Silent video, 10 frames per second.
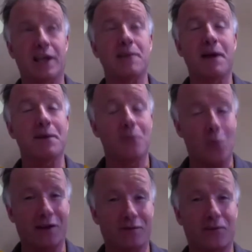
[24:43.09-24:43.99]
they may
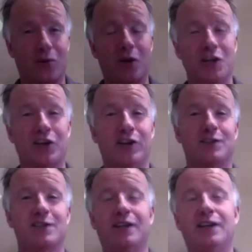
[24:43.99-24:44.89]
well have avoided us.